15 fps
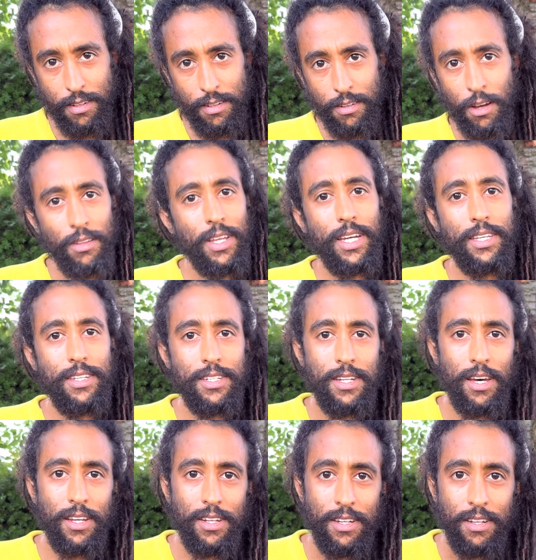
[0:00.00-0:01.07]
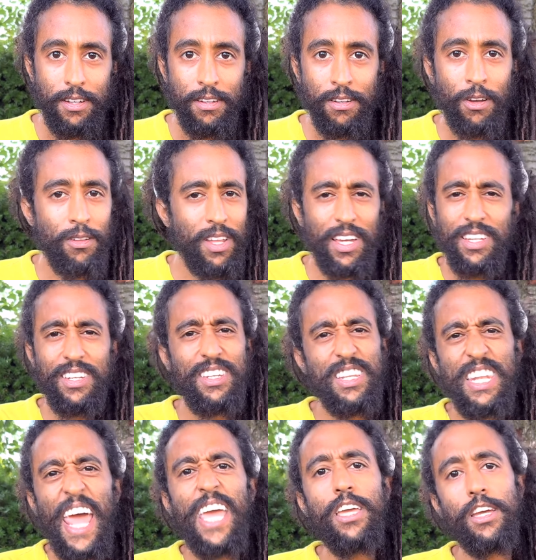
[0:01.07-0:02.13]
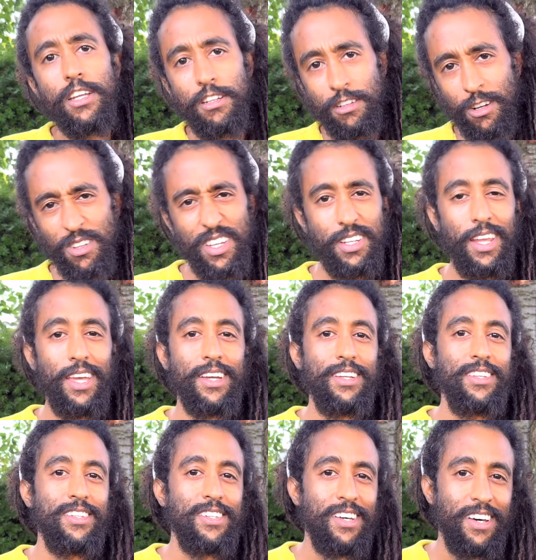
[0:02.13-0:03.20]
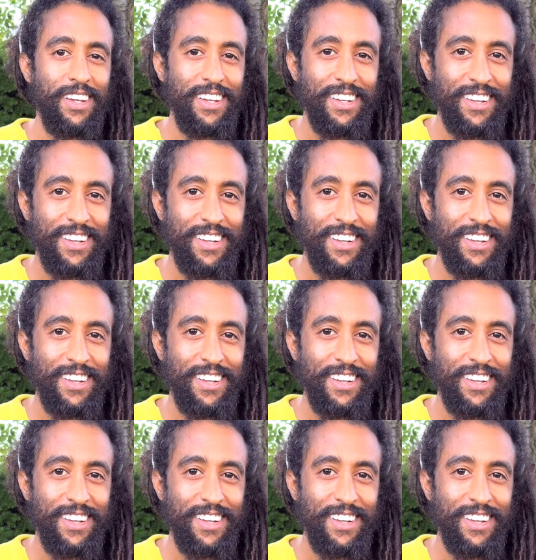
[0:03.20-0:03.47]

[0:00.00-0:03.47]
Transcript: Go lay in the sun. Go lay naked in the sun.